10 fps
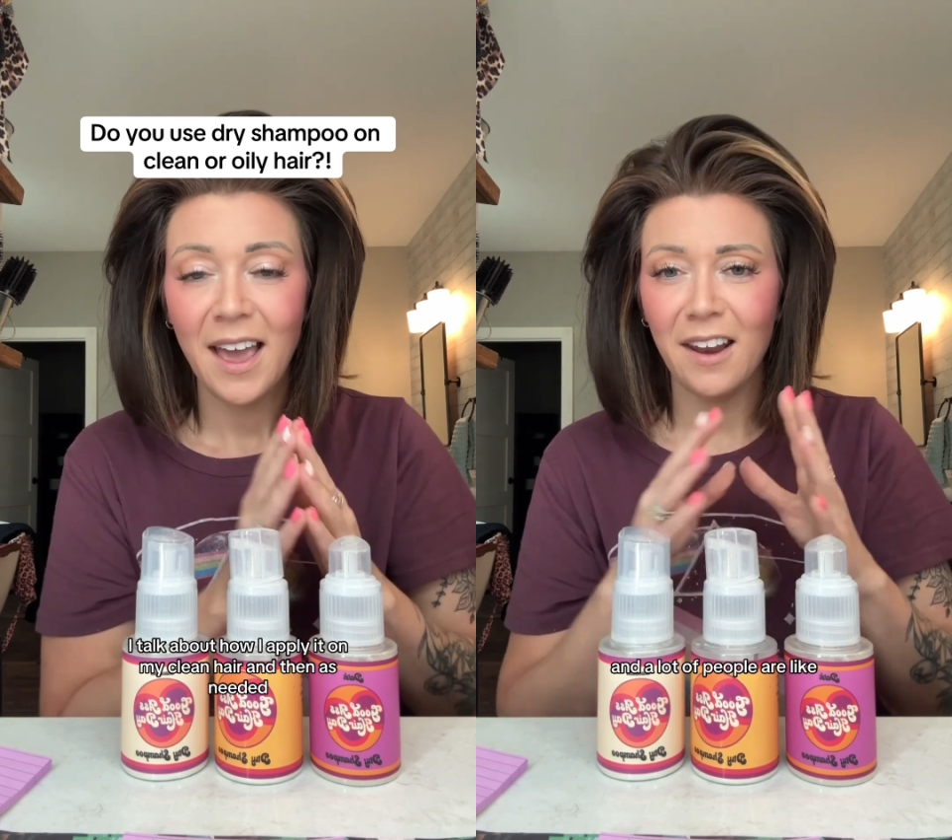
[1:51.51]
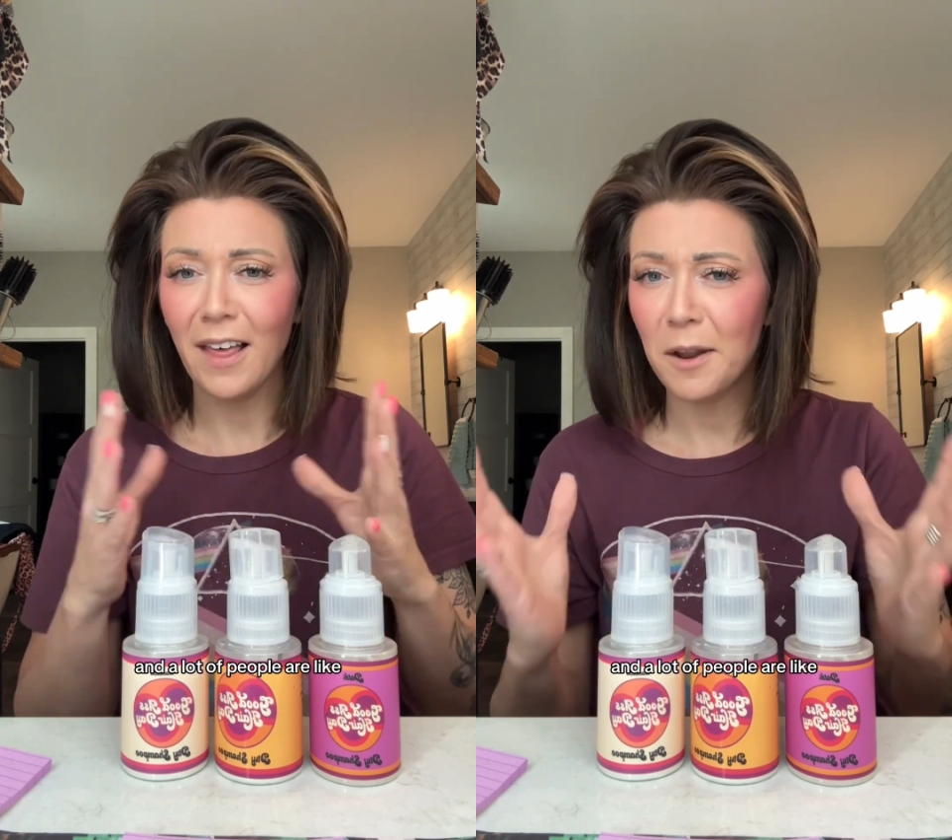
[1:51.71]

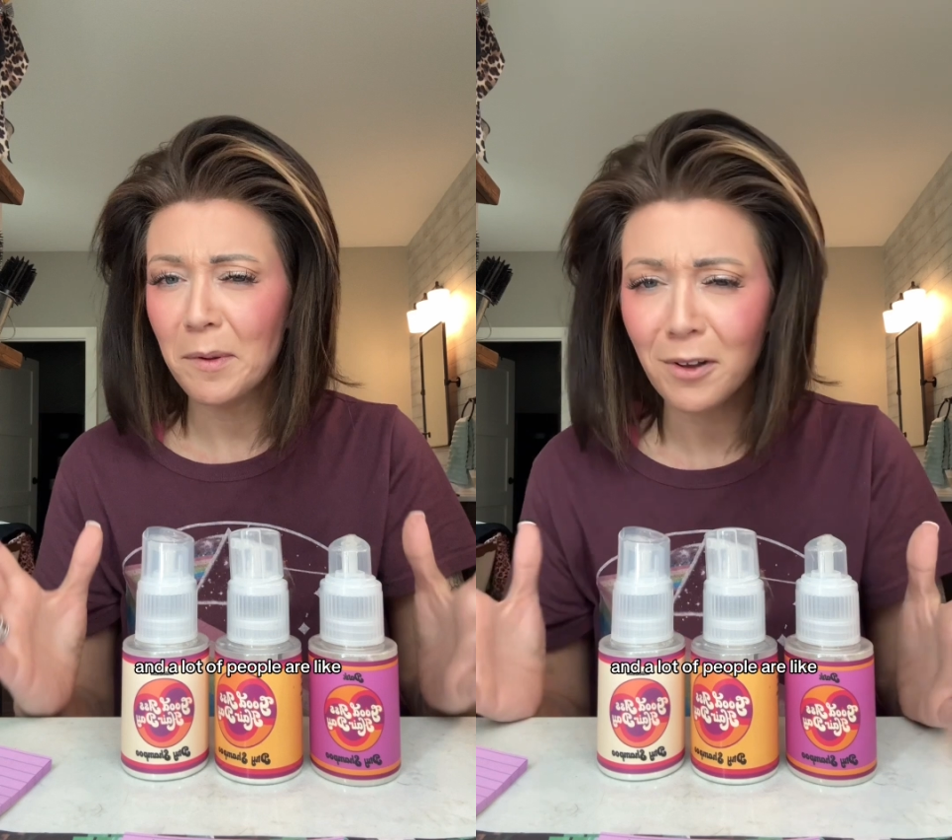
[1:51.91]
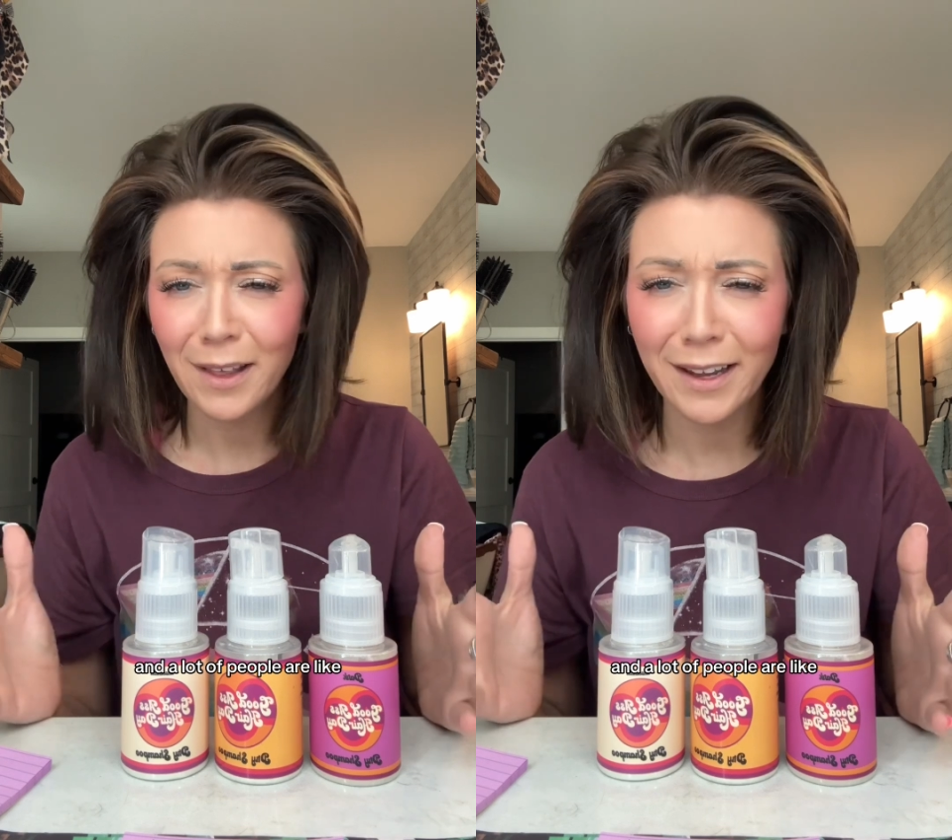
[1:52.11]
And a lot of
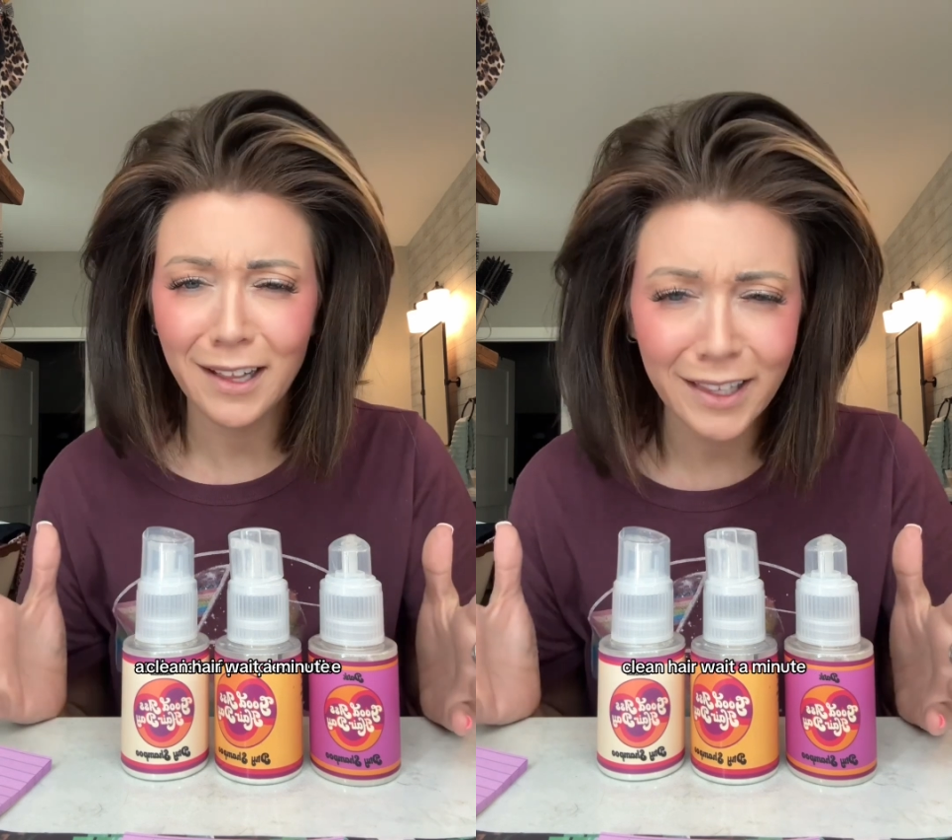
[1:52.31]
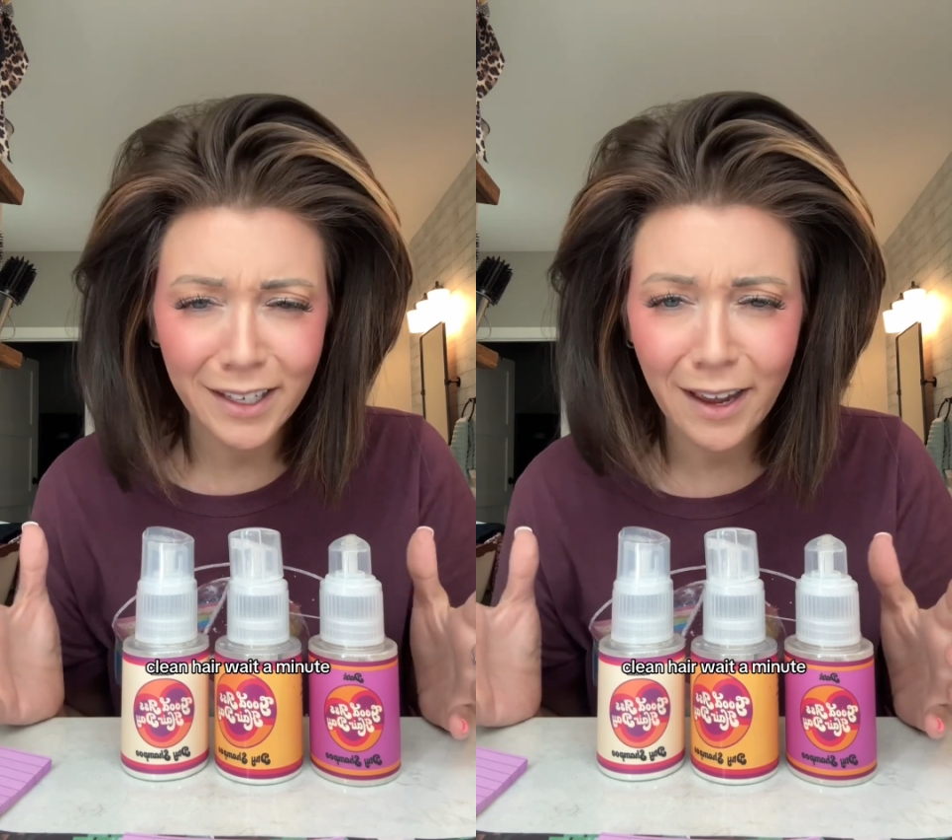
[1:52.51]
people are like,
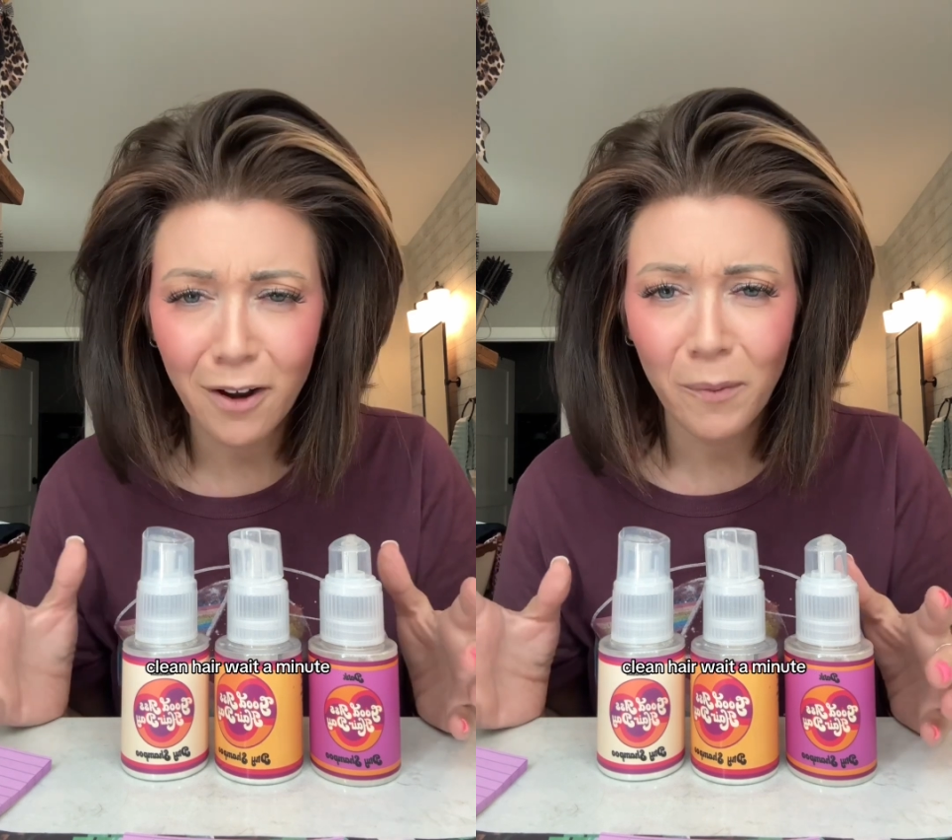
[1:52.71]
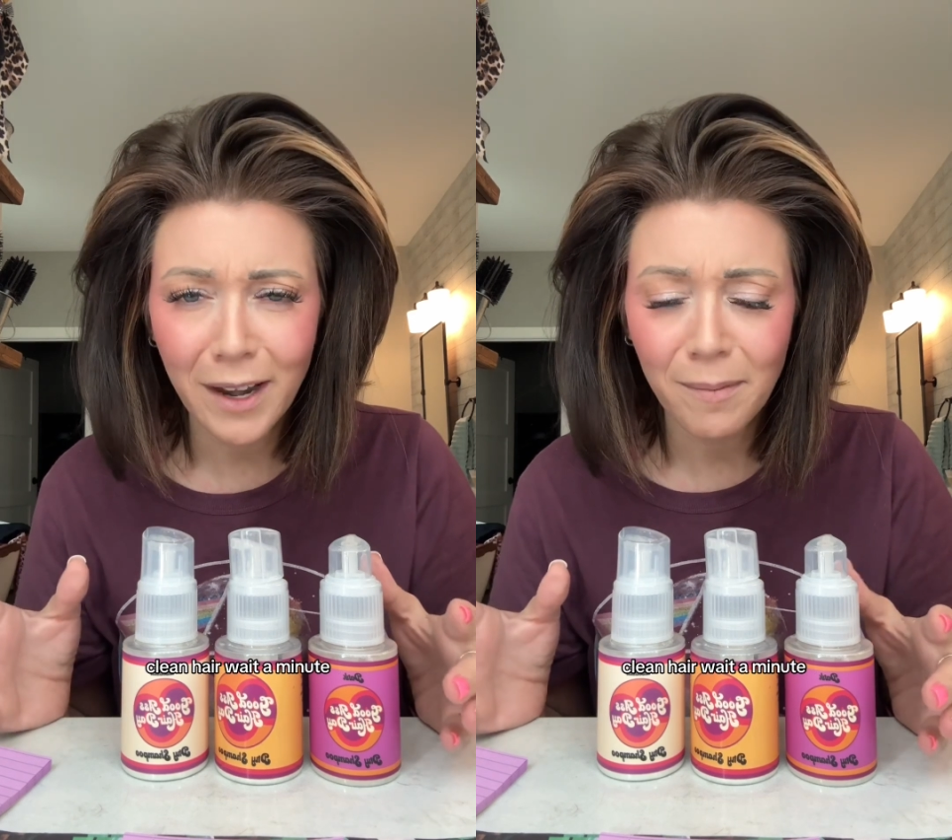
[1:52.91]
clean
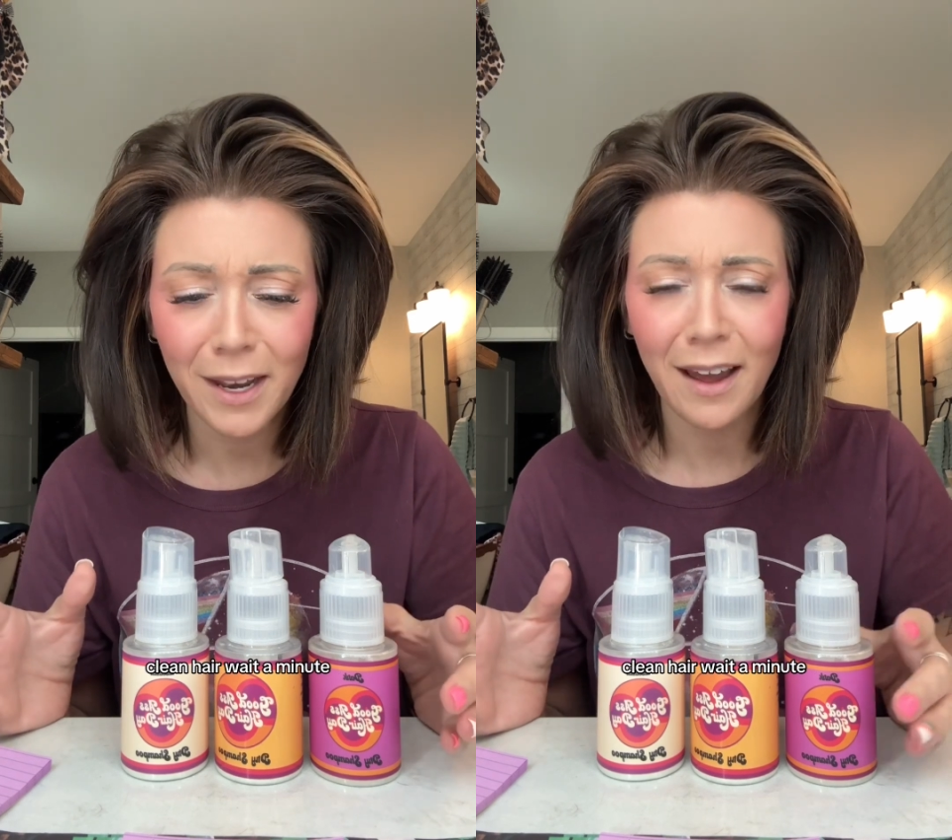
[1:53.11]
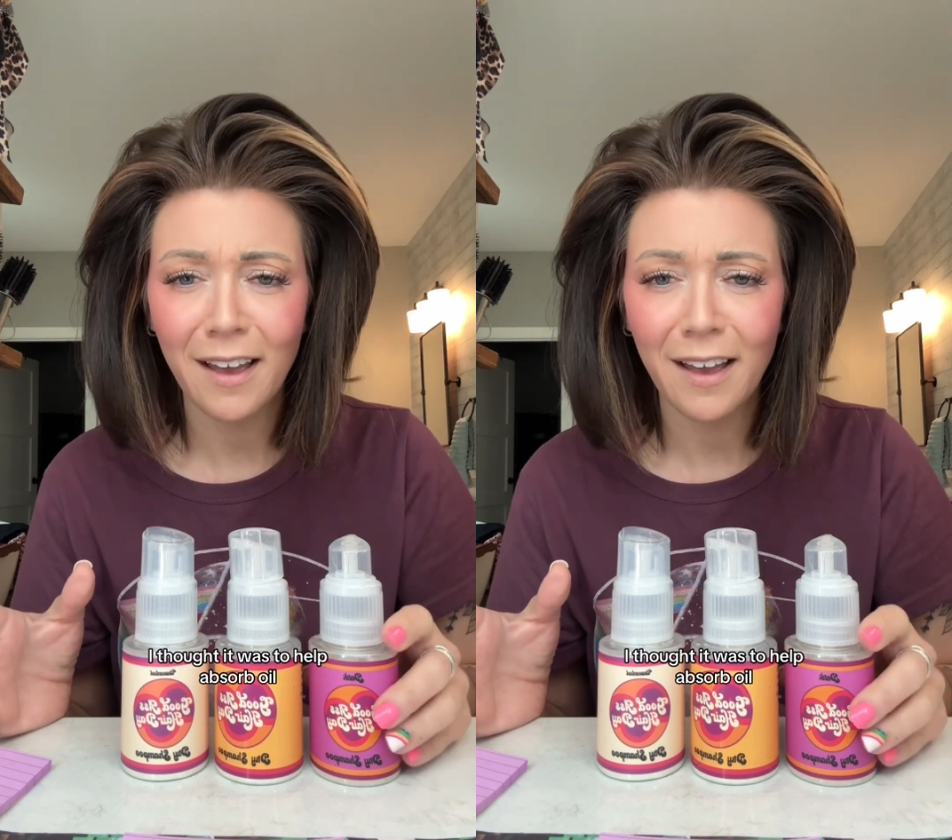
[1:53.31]
hair, wait a minute,